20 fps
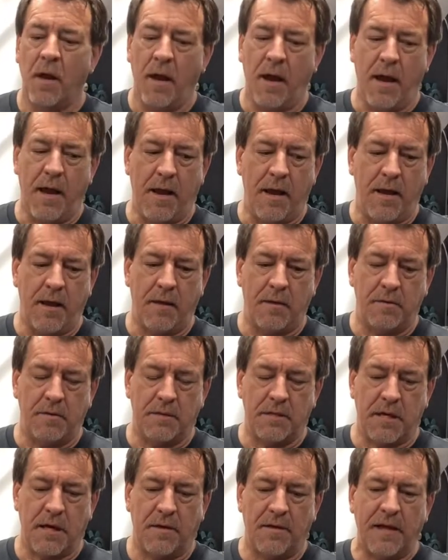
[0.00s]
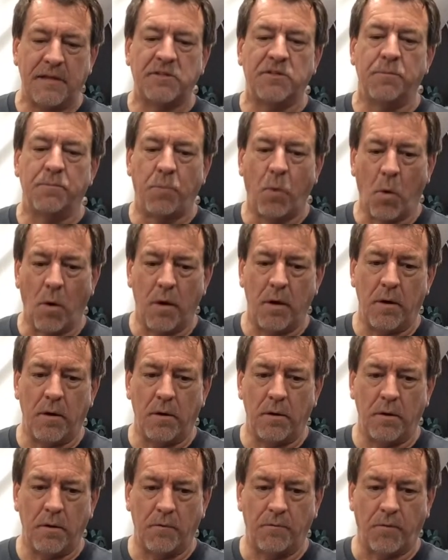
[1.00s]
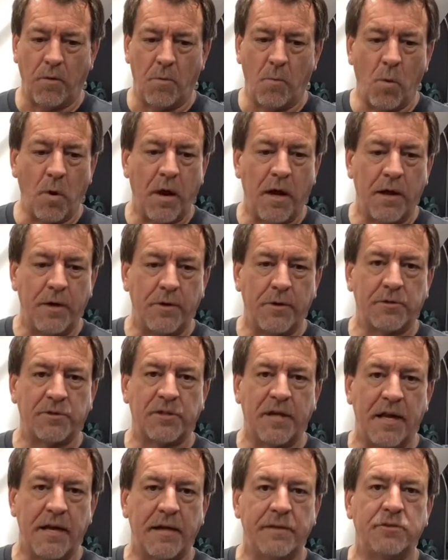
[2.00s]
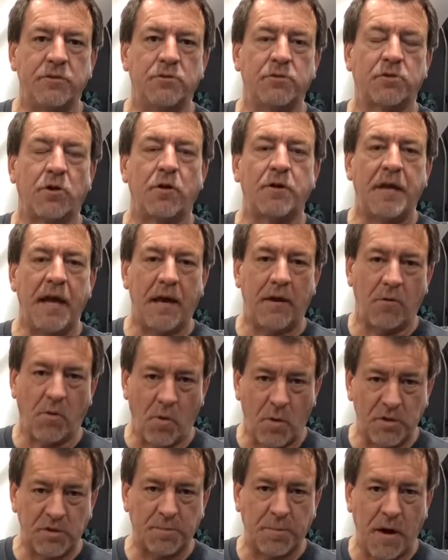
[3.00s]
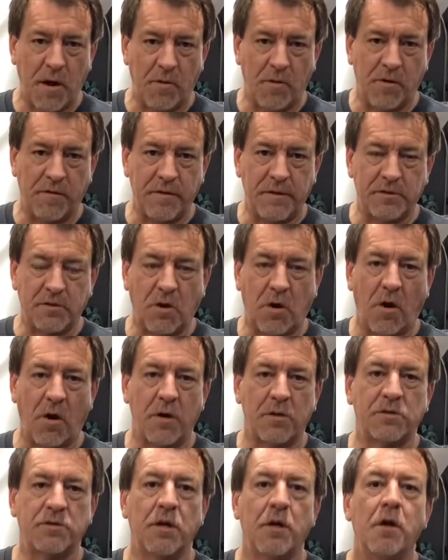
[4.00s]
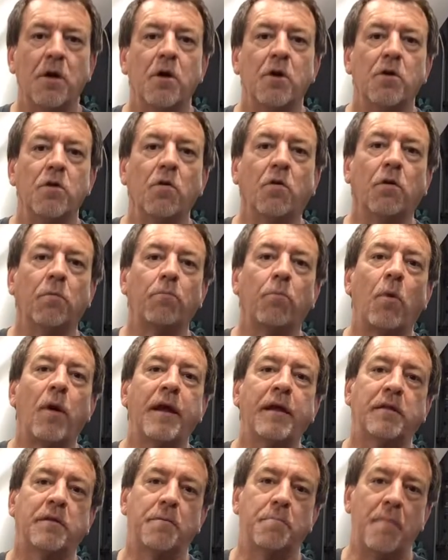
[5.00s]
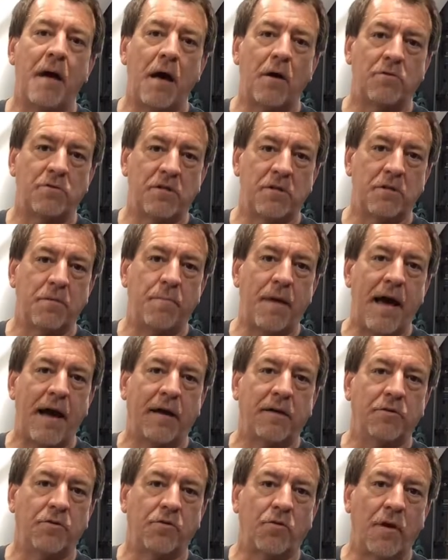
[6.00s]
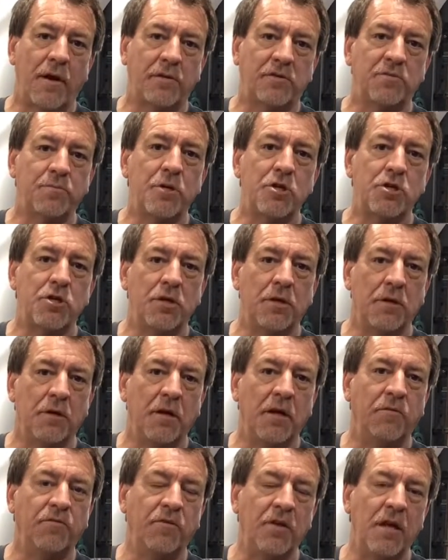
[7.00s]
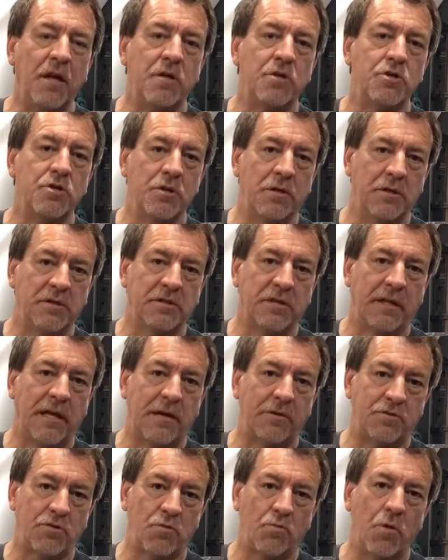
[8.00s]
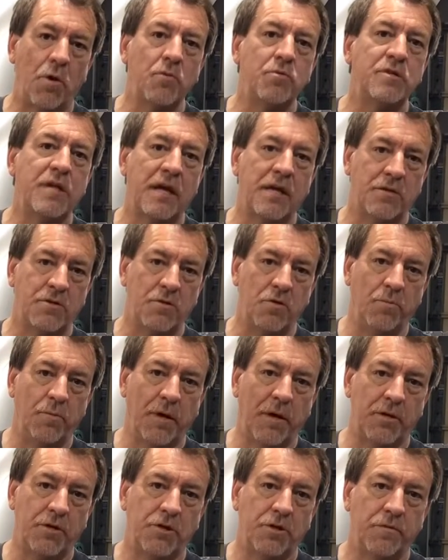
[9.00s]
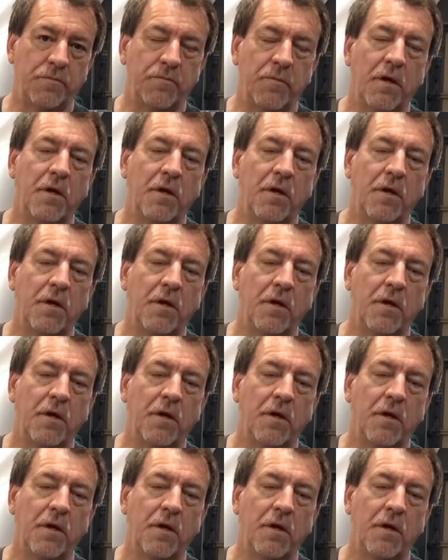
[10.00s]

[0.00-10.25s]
And that's important. From what I understand, as you start to add horsepower to these cars, you can break the mount at the back of the transmission if the engine is allowed to rotate too much.